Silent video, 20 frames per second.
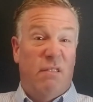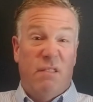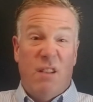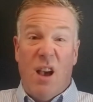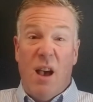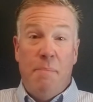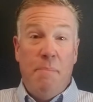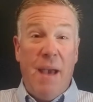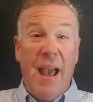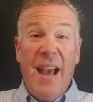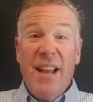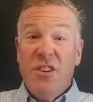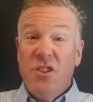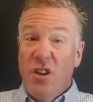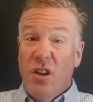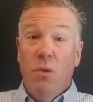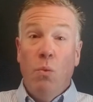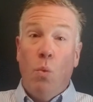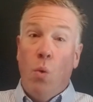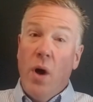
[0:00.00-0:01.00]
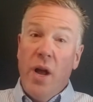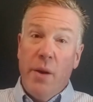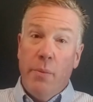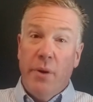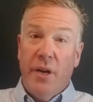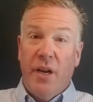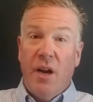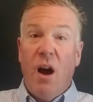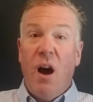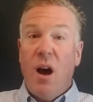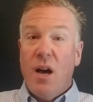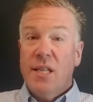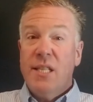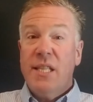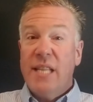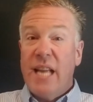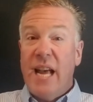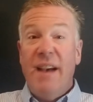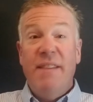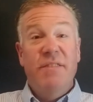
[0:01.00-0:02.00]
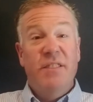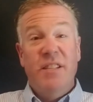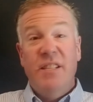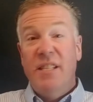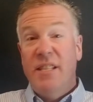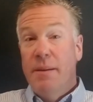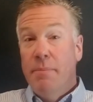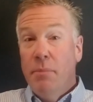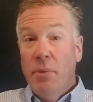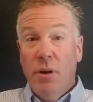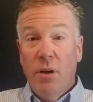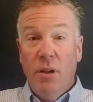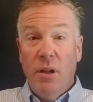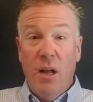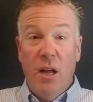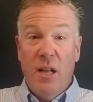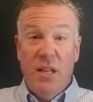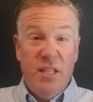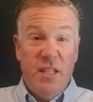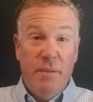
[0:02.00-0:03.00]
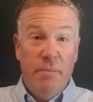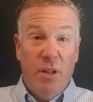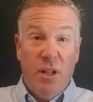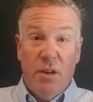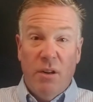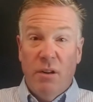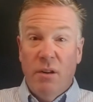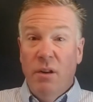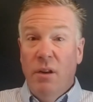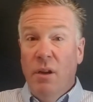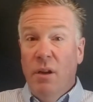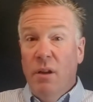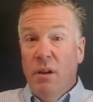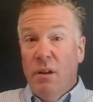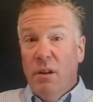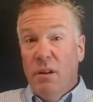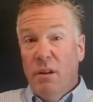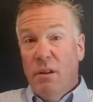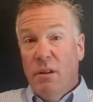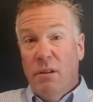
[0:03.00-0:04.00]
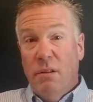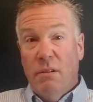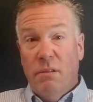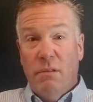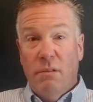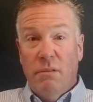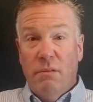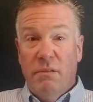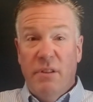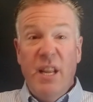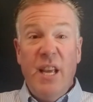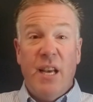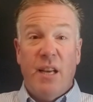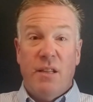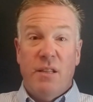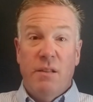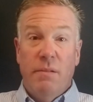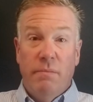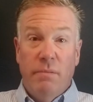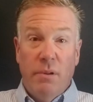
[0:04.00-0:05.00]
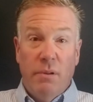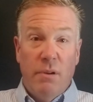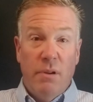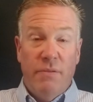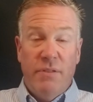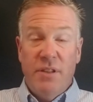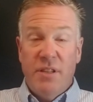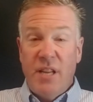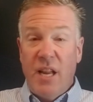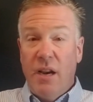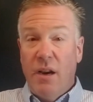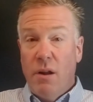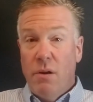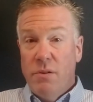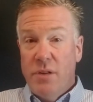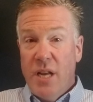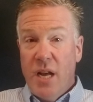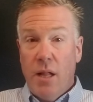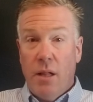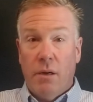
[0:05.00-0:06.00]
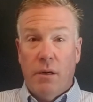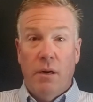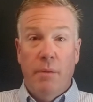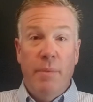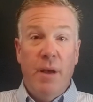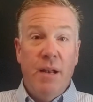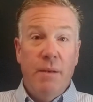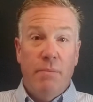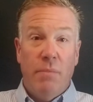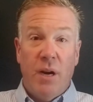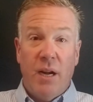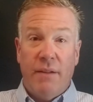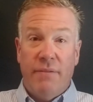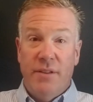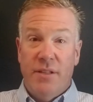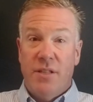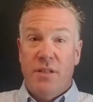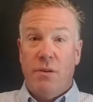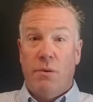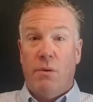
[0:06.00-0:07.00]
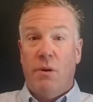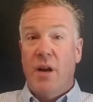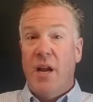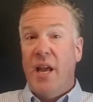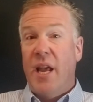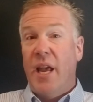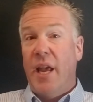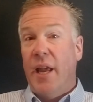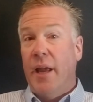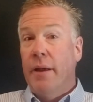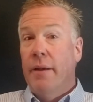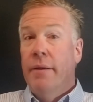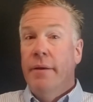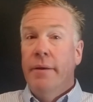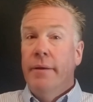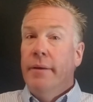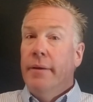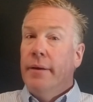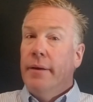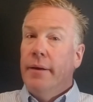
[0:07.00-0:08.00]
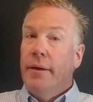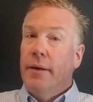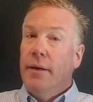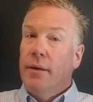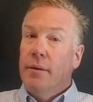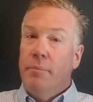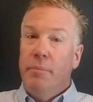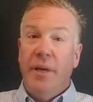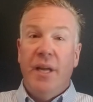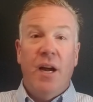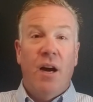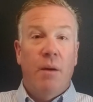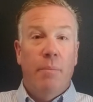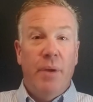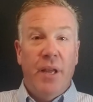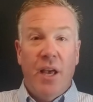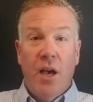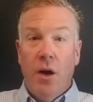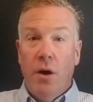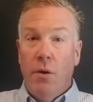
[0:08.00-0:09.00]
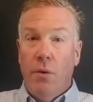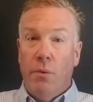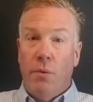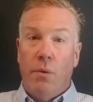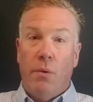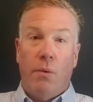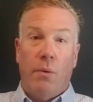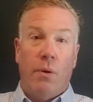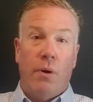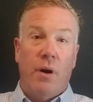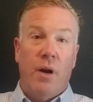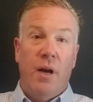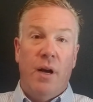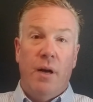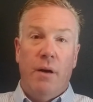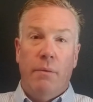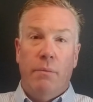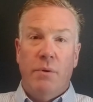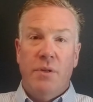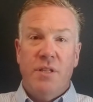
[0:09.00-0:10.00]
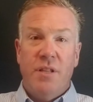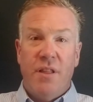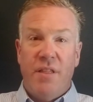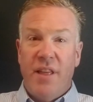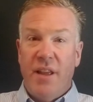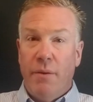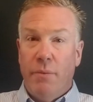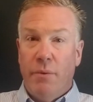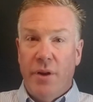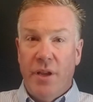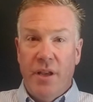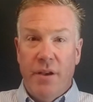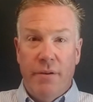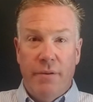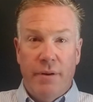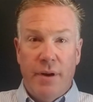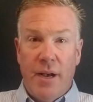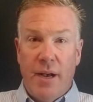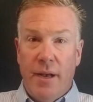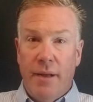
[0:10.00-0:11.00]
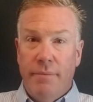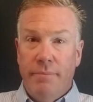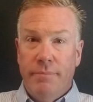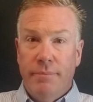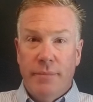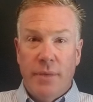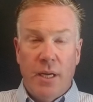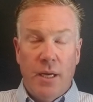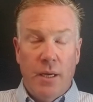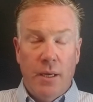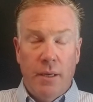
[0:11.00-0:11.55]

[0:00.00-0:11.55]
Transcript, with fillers: imagine what it would cost to have similar, uh, similar uh, digs. If you stayed at a hotel or a bed and breakfast or a uh, VRBO or uh, what's the thing where you uh, uh,